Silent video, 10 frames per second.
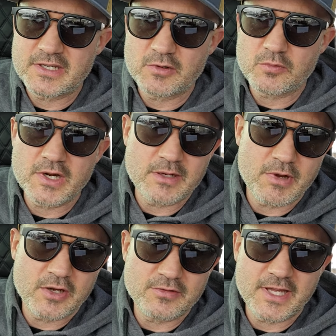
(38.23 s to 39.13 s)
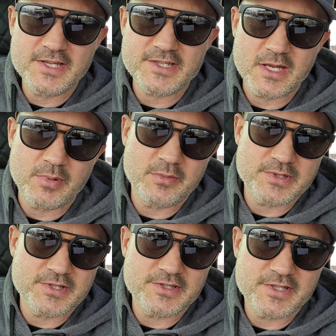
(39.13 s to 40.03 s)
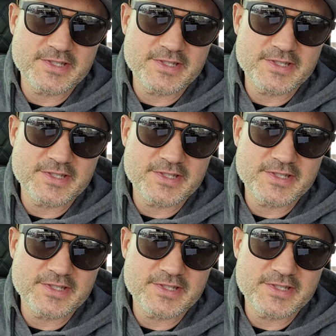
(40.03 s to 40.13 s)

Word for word: even running my own landscaping business.